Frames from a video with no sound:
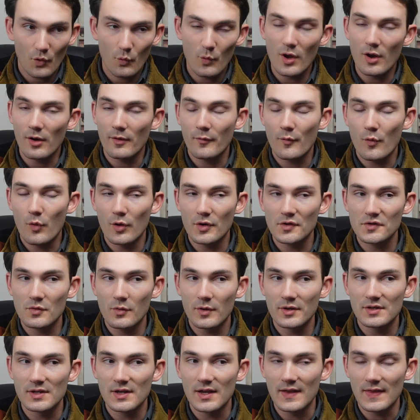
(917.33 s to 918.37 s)
we are of course
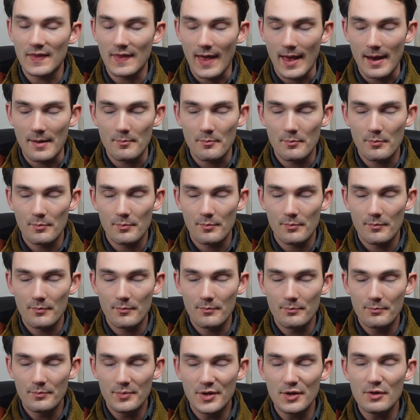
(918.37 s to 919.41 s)
going to get that
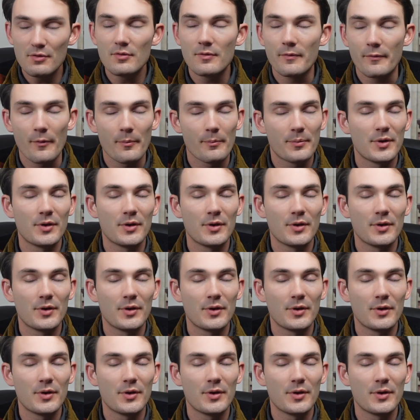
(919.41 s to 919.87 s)
beautiful,